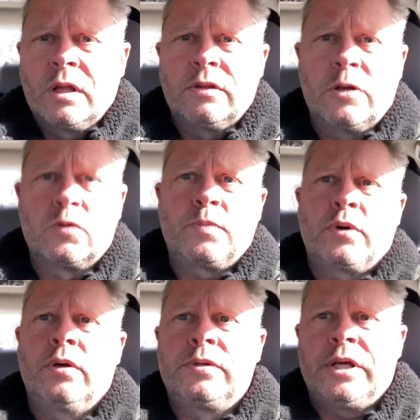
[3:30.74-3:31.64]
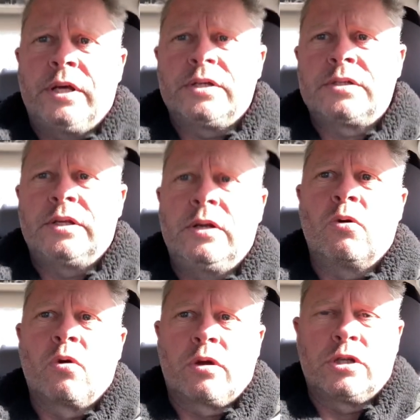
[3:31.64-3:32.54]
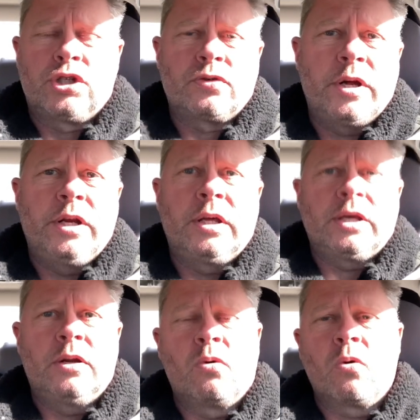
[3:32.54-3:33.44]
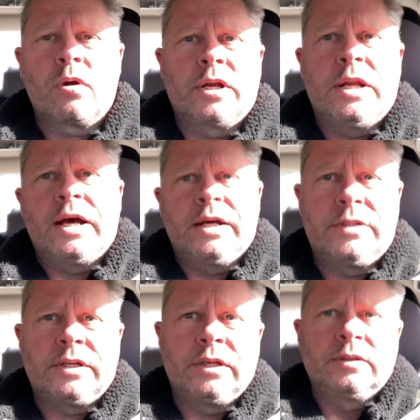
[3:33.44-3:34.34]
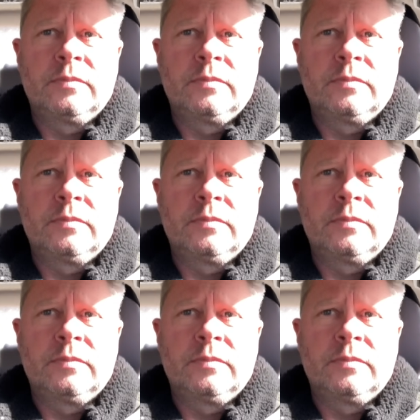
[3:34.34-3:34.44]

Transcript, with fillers: those protests and orchestrating and organizing